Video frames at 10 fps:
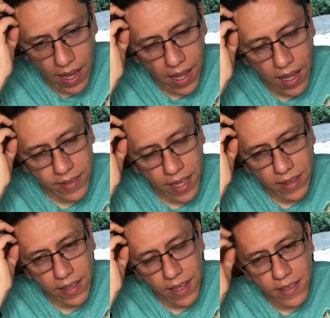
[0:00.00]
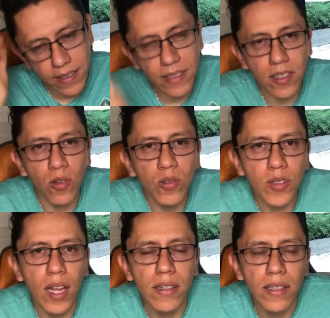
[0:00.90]
If the resin is left
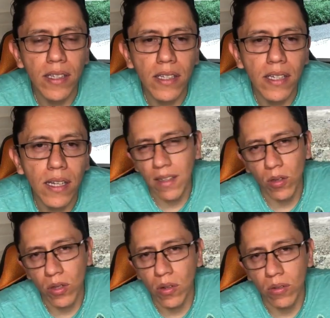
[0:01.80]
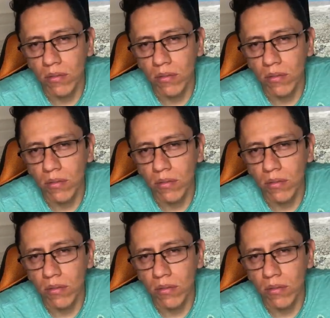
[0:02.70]
alone in an oven, it